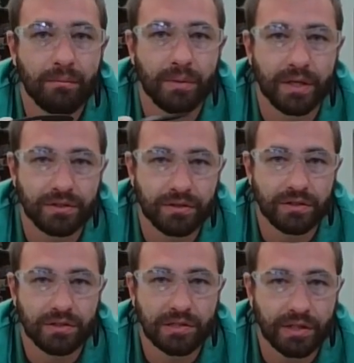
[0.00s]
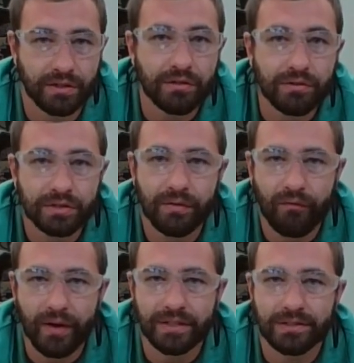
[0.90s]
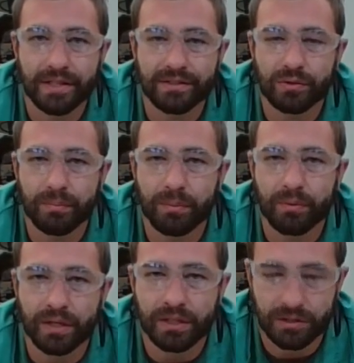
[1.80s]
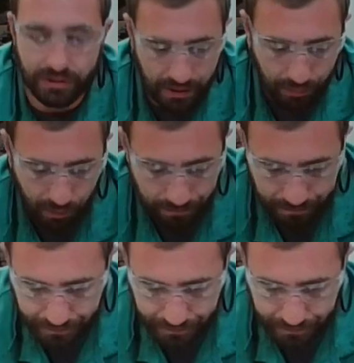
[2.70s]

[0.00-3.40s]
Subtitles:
but as soon as you start using the face, that's when people get in trouble.